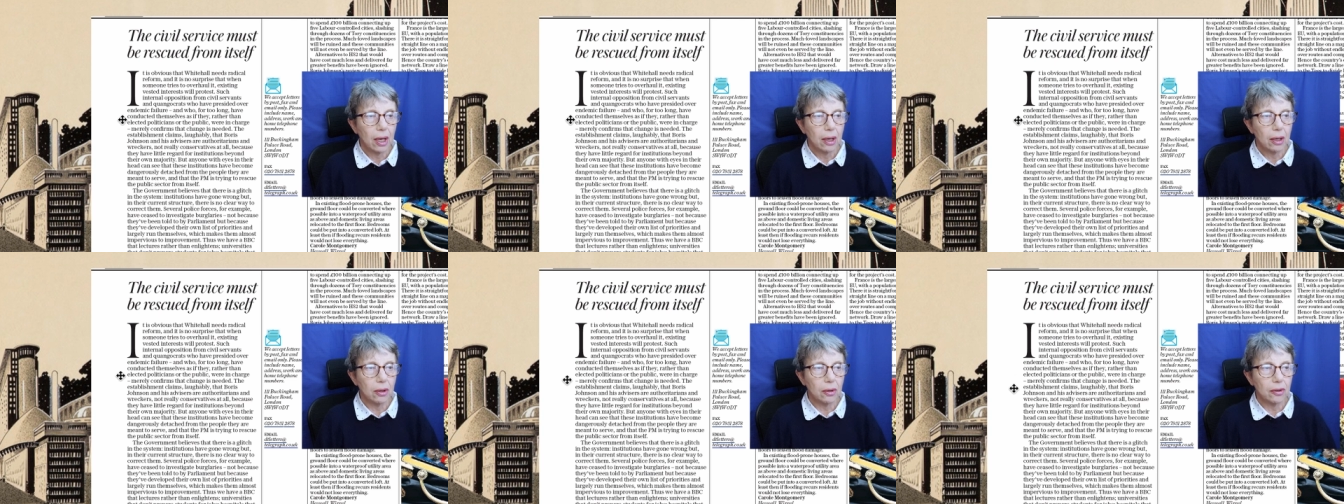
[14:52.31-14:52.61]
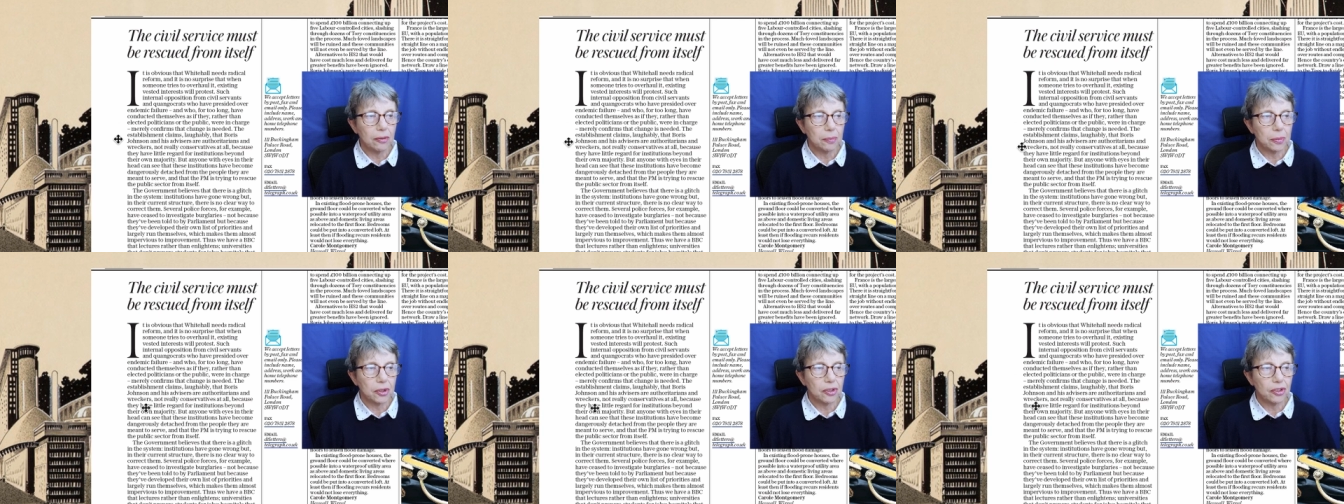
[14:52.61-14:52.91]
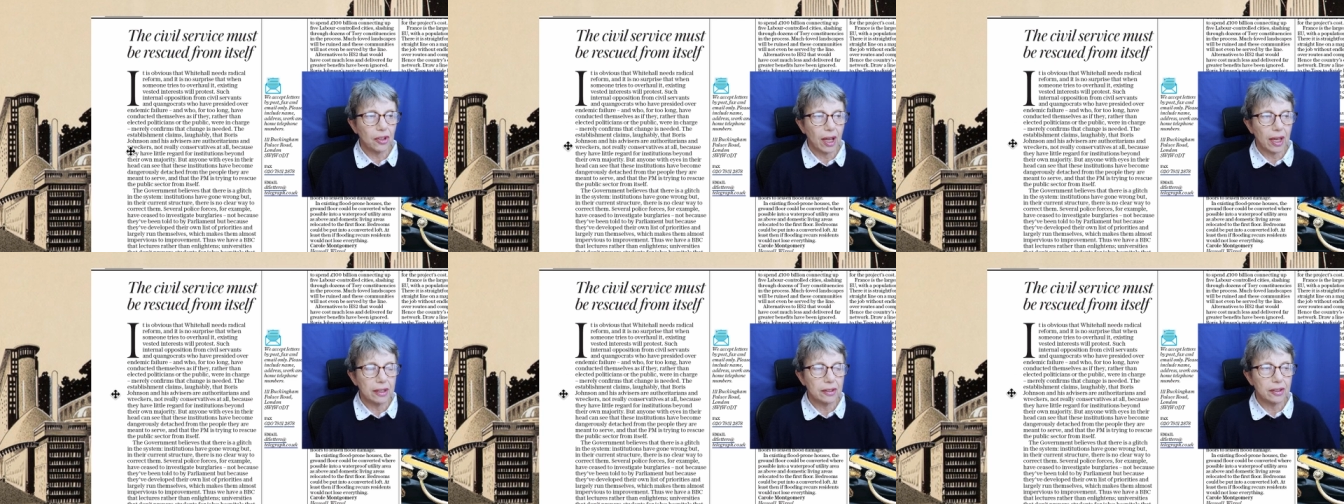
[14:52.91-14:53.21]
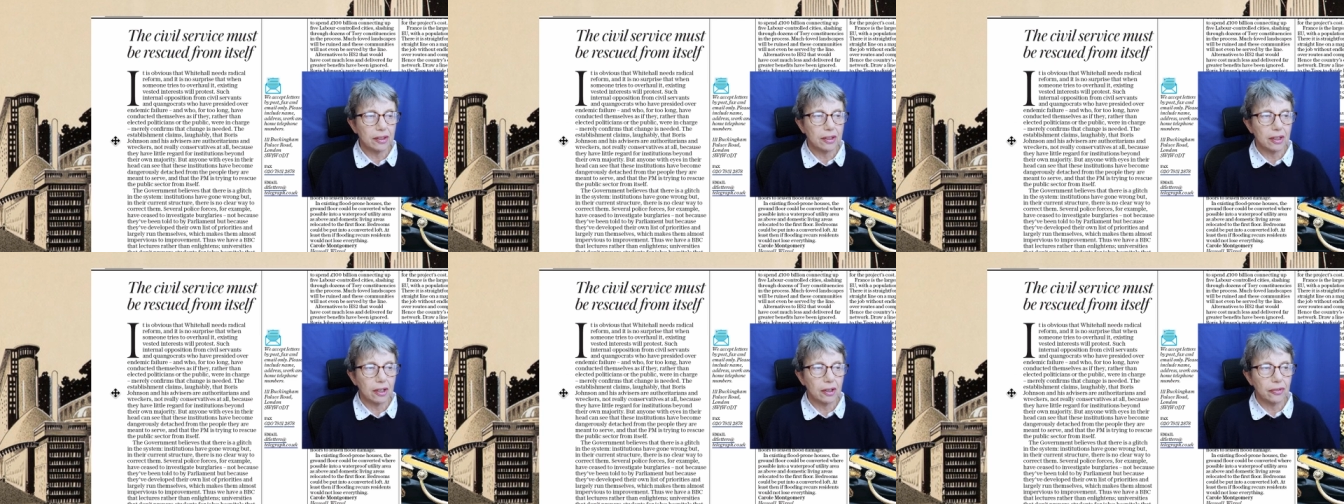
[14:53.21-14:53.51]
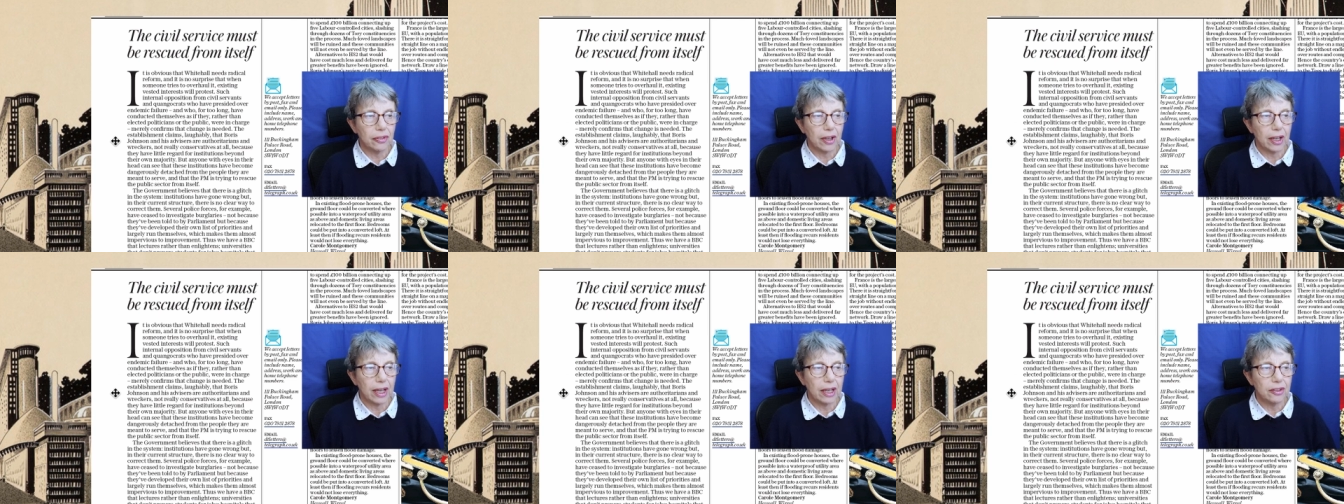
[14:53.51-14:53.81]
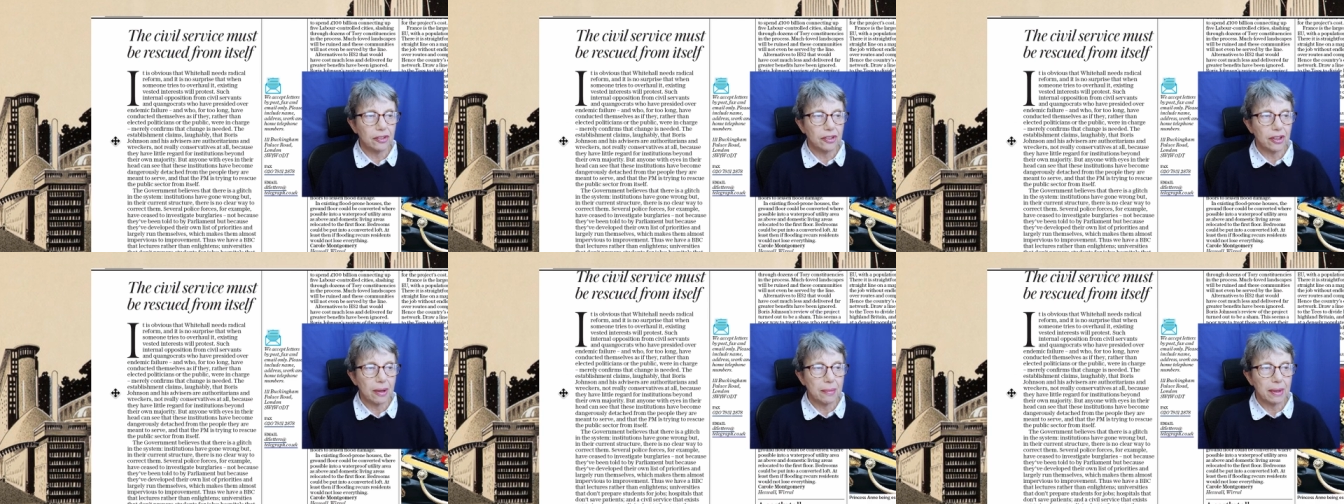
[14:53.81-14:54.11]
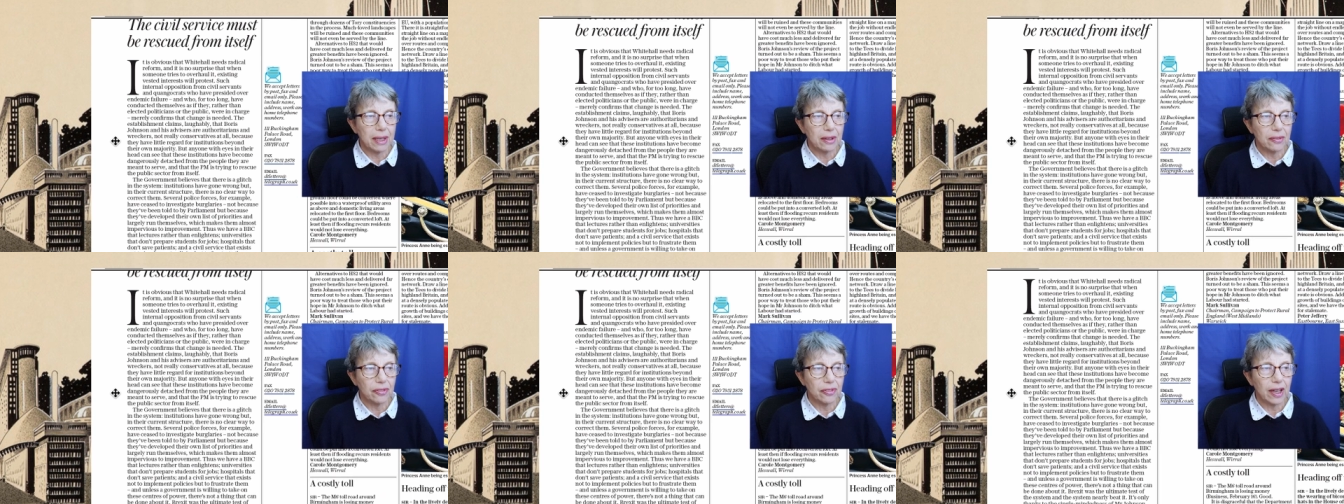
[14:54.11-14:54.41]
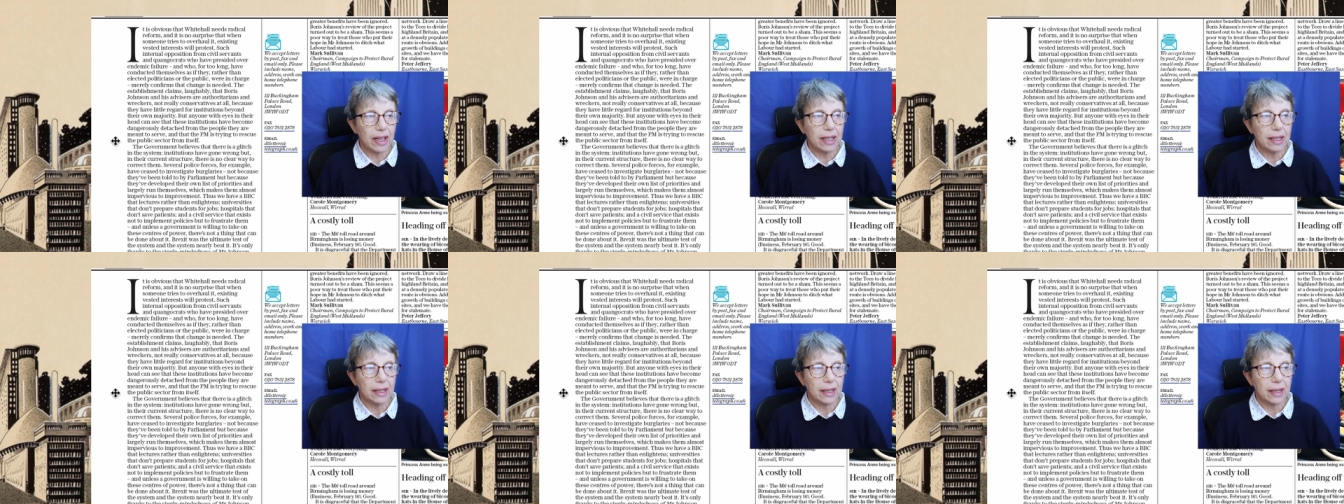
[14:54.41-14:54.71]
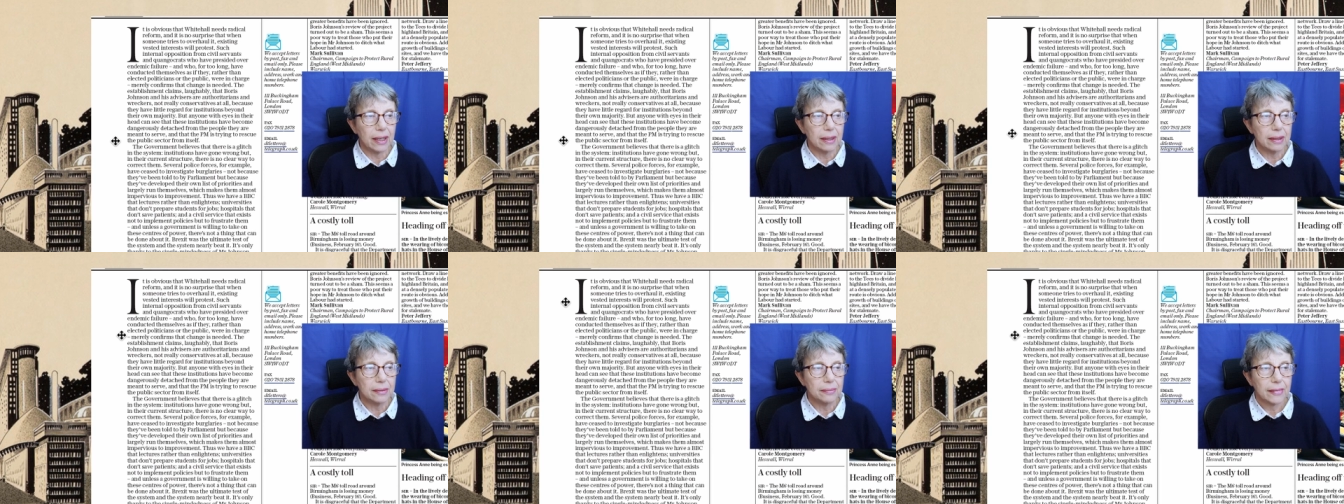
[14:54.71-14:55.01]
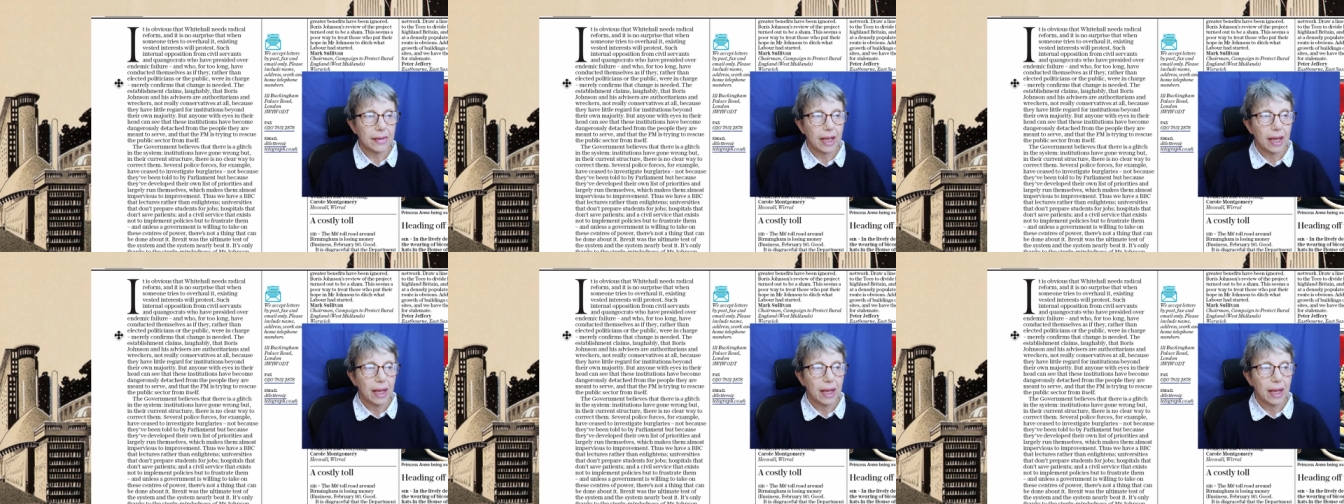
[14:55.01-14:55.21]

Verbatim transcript: who have presided over endemic failure